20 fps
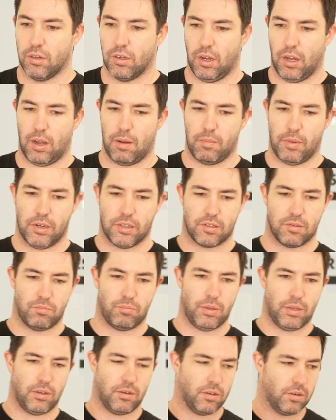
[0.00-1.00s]
and it's a
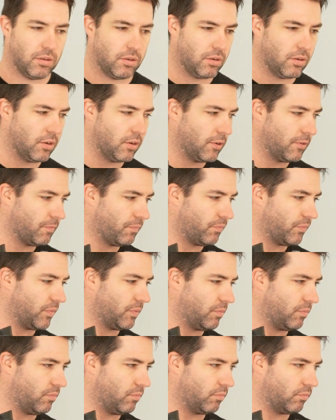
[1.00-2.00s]
bit,
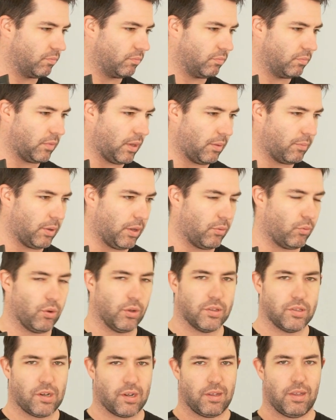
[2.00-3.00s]
I mean,
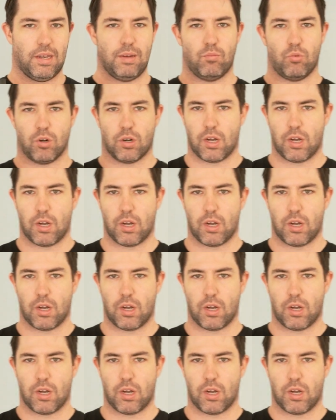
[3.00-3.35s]
it's not any more